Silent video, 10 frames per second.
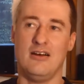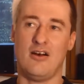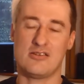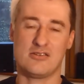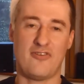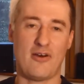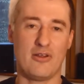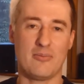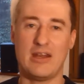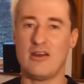also
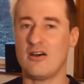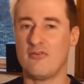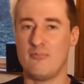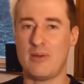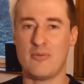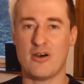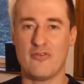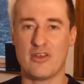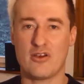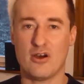founding member
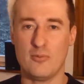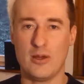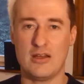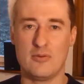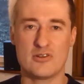of the Convent,